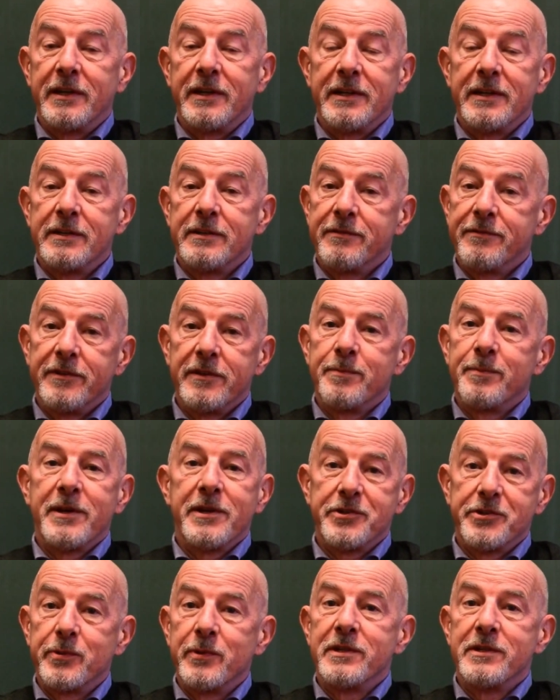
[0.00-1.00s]
and for the
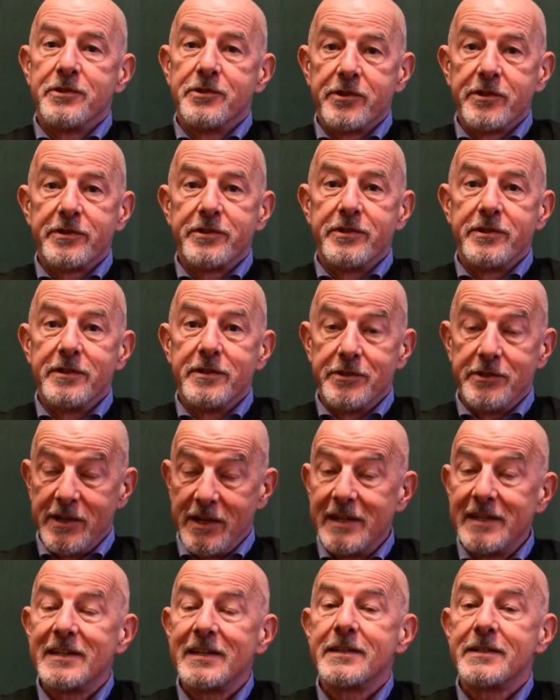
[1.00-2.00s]
past 26 years
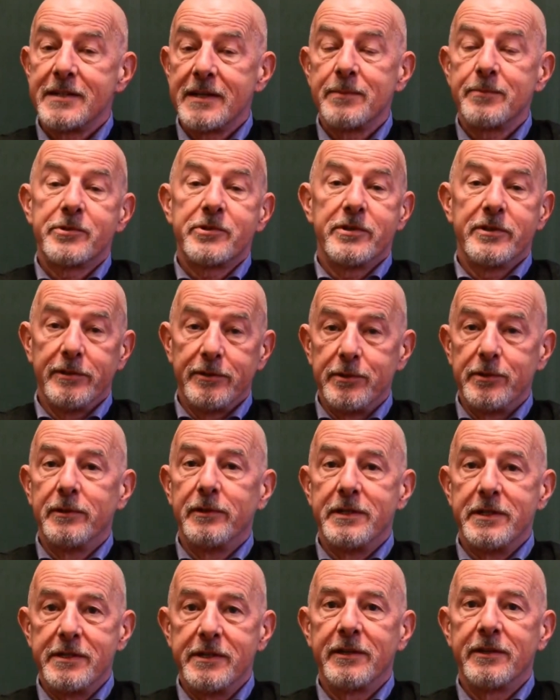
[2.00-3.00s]
it has
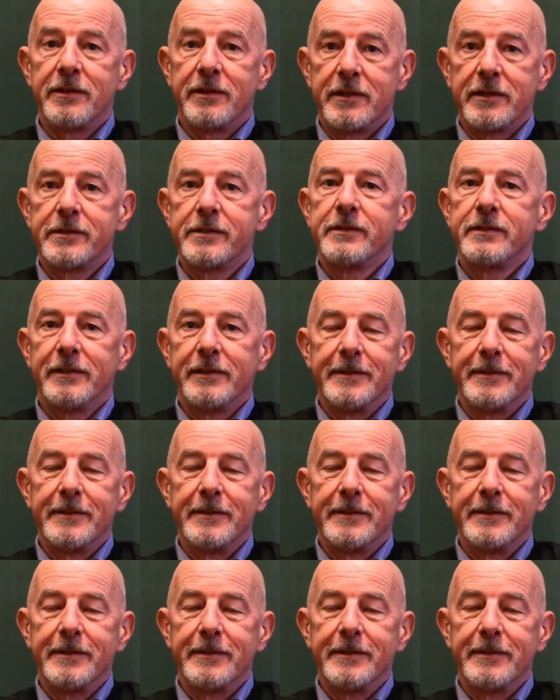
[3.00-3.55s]
absolutely done that.